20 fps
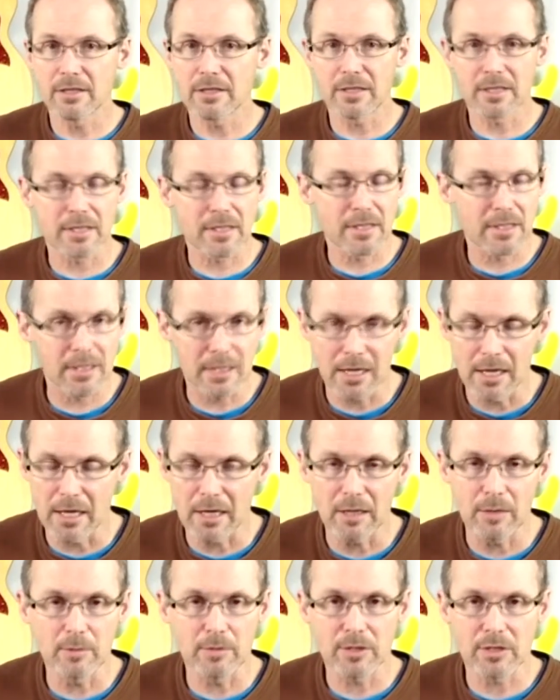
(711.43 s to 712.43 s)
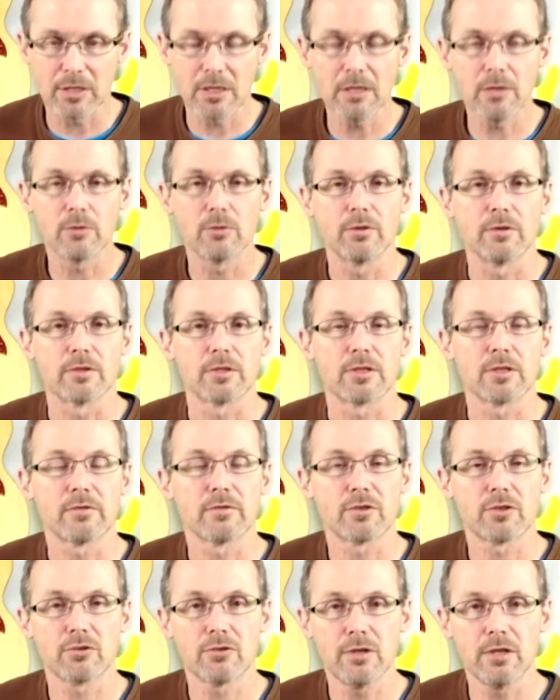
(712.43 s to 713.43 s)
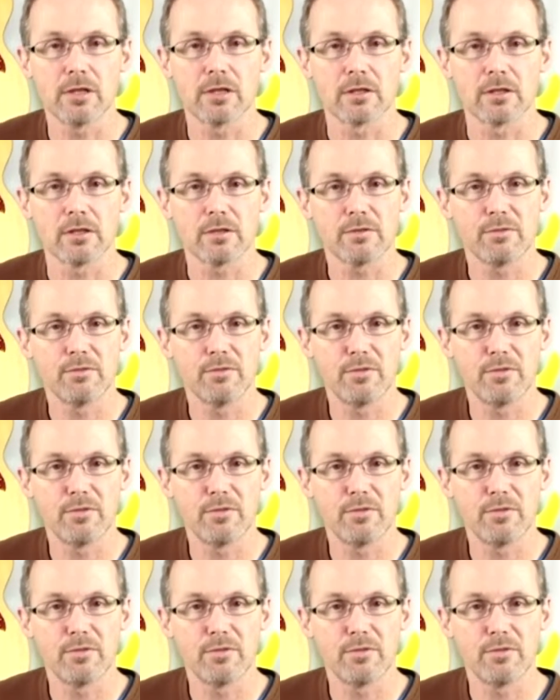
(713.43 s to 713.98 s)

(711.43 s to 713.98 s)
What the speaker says: same sequence of strings.